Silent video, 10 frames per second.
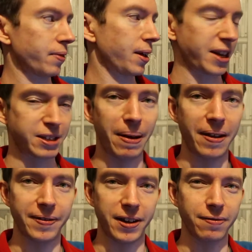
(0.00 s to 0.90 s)

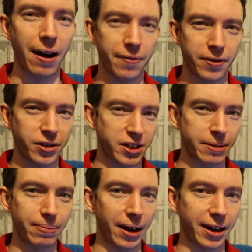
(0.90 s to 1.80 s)
expenses rather than just the
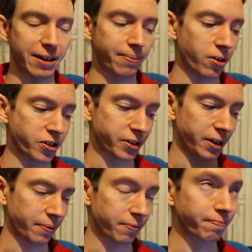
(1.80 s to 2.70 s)
blanket
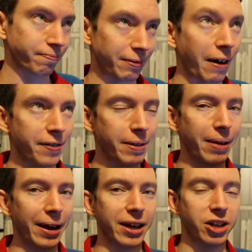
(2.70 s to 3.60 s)

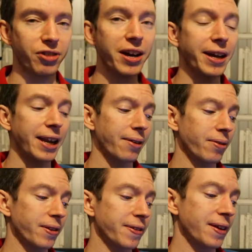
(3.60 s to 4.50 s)
trading
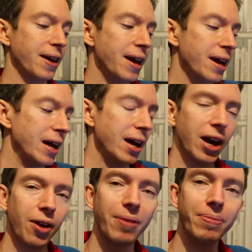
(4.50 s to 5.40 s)
allowance,
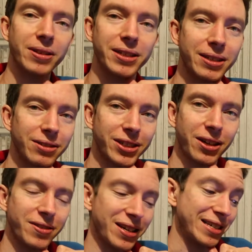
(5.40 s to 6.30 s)
QuickBooks still
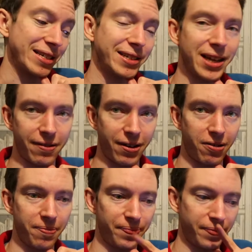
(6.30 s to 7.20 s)
shows it as
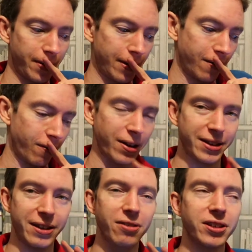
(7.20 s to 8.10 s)
zero, or it
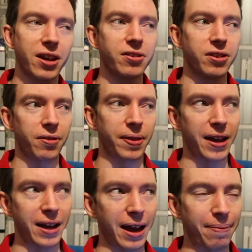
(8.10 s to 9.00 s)
still shows you
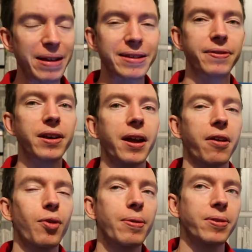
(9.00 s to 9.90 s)
basically, if you didn't know,
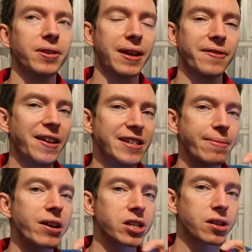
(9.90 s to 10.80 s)
QuickBooks gives an
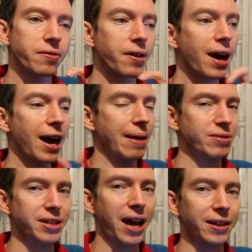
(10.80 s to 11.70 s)
estimation of how
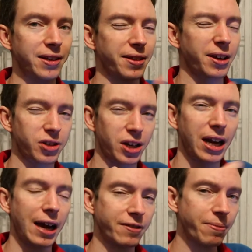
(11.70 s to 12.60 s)
much tax it thinks you're going
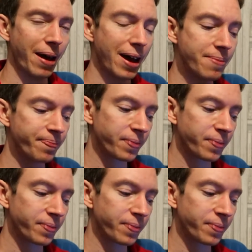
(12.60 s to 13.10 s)
to have to pay.